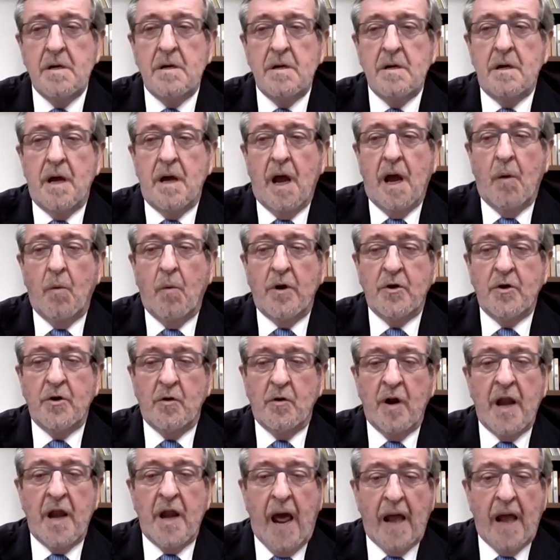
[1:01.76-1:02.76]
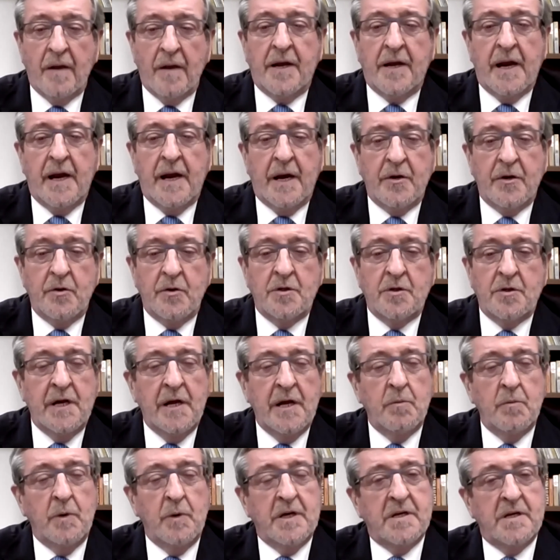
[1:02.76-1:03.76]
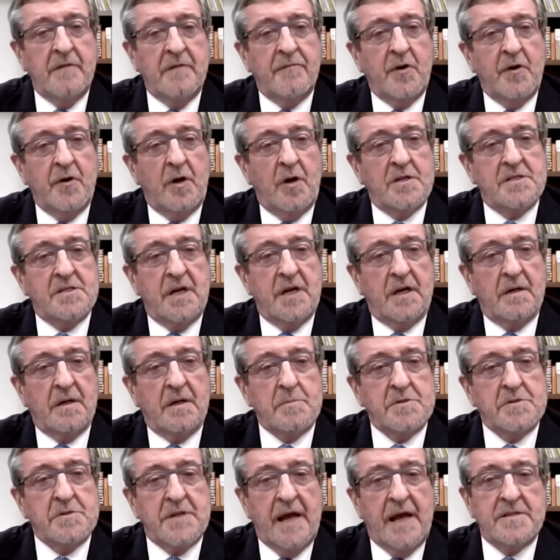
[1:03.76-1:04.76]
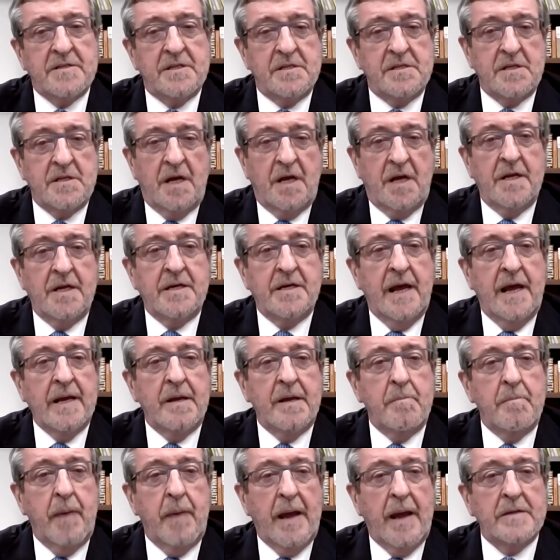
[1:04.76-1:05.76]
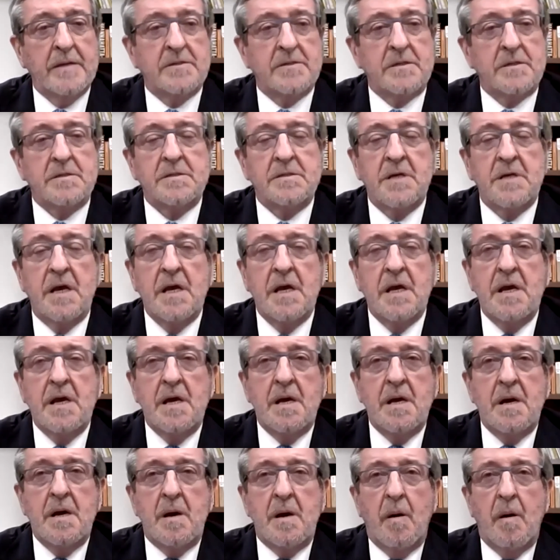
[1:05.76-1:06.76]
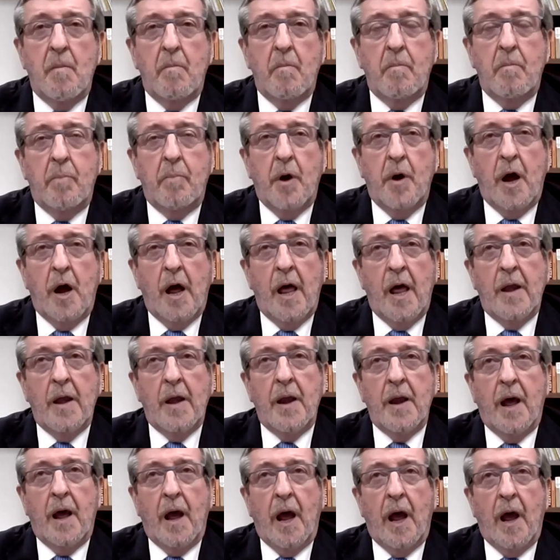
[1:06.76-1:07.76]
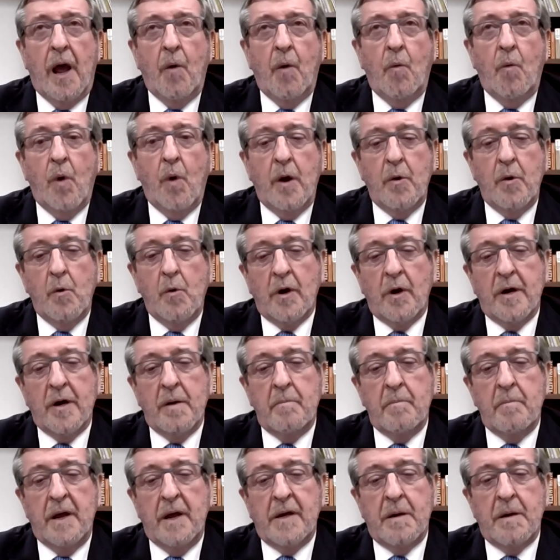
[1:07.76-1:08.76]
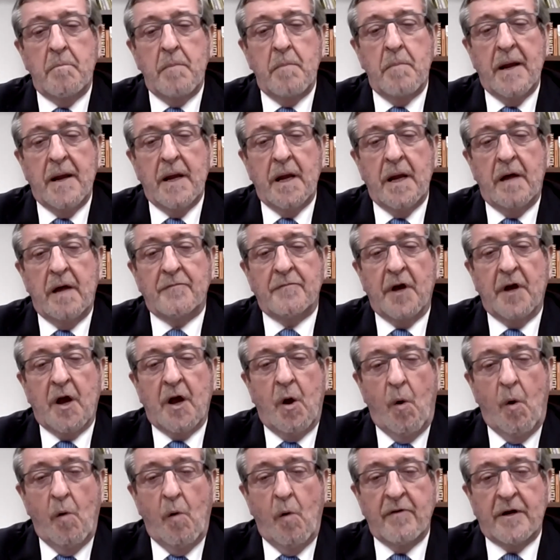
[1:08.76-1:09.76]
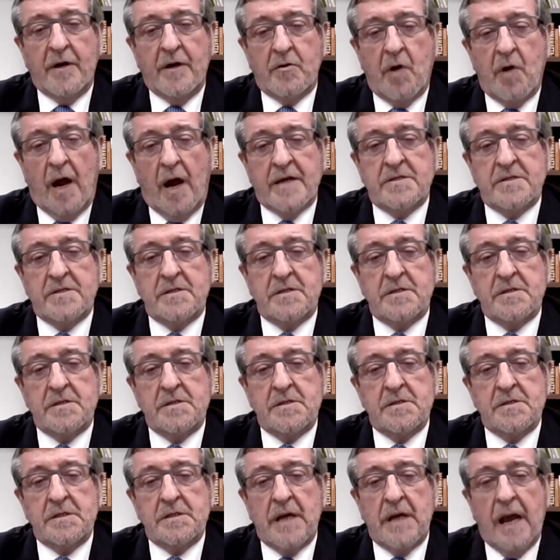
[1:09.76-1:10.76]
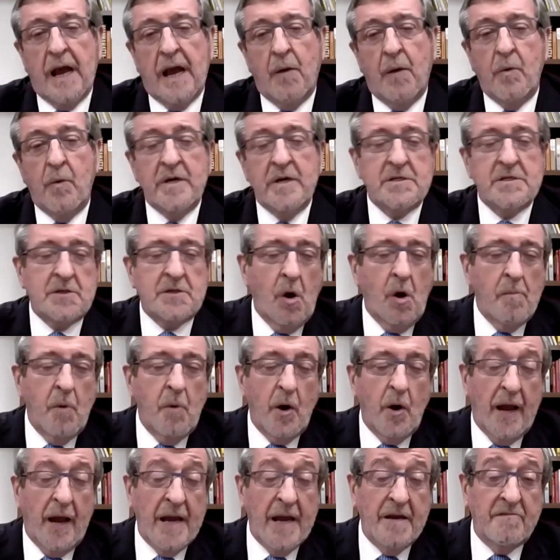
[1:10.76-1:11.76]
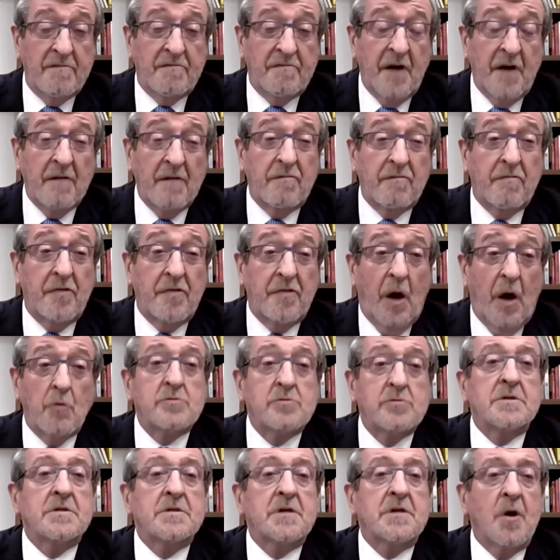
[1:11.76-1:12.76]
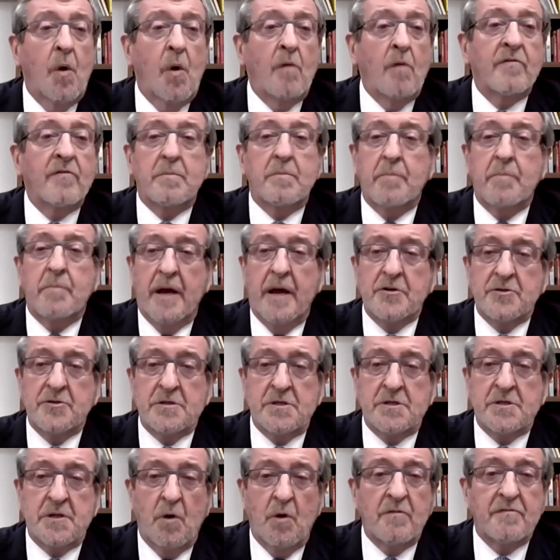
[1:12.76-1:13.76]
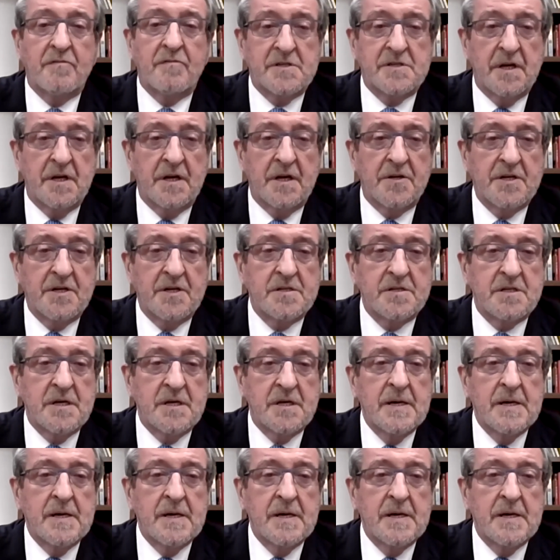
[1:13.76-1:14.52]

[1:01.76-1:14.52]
And when you're in healthcare, you deal with difficult circumstances on a daily basis. But when you were in the middle of the COVID crisis, we saw about 85,000 COVID patients in our facilities.